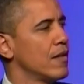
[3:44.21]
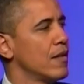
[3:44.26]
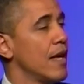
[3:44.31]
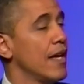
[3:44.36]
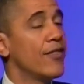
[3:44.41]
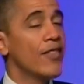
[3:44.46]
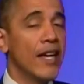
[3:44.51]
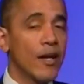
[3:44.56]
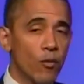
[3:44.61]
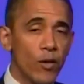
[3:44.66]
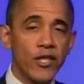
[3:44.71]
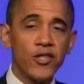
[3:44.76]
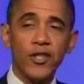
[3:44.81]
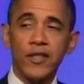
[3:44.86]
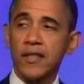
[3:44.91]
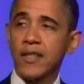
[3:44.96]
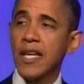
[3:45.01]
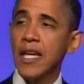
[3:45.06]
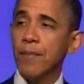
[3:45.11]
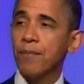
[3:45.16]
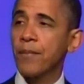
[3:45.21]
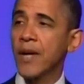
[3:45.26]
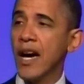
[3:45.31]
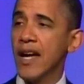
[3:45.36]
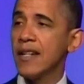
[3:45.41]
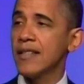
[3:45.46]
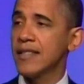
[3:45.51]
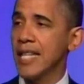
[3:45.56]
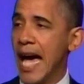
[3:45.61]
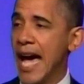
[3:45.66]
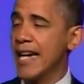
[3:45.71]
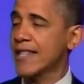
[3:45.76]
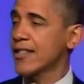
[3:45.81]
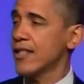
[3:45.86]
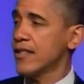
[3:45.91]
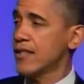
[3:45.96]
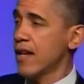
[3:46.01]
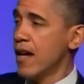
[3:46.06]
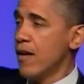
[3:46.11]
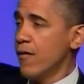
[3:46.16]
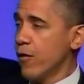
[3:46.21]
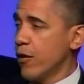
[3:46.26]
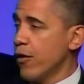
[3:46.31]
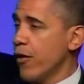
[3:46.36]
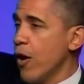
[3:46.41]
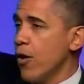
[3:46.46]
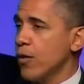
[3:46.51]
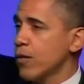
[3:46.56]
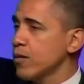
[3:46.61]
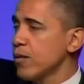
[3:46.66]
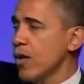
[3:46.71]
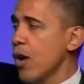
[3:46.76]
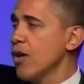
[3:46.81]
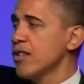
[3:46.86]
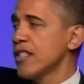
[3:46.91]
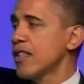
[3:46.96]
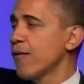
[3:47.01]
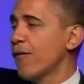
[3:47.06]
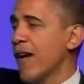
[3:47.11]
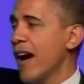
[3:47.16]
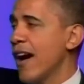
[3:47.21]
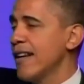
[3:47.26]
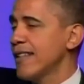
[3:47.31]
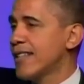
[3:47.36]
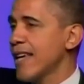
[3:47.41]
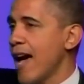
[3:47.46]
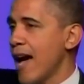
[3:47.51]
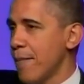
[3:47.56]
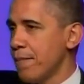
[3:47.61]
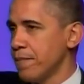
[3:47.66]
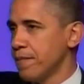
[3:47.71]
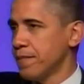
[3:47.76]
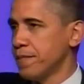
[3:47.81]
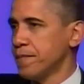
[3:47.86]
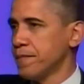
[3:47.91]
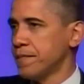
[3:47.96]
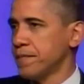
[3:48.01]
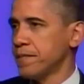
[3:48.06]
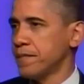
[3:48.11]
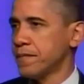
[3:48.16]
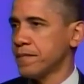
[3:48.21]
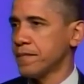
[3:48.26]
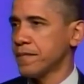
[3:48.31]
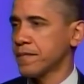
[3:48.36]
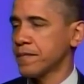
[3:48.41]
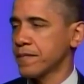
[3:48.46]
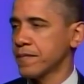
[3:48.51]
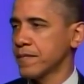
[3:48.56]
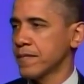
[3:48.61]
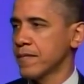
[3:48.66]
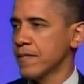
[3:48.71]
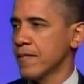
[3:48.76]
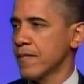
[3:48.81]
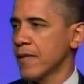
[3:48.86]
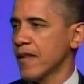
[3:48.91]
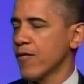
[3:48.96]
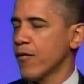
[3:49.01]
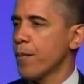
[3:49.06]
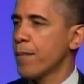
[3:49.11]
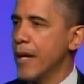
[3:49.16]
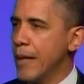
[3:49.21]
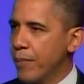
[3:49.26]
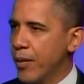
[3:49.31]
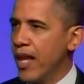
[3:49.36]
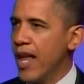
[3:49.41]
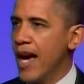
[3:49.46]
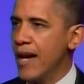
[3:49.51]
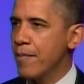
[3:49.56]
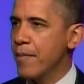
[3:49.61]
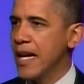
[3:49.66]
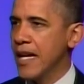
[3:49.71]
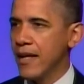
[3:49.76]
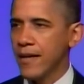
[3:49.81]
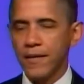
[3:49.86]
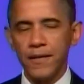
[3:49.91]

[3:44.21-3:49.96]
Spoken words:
They think we should keep cutting taxes for those at the very top, for people like me.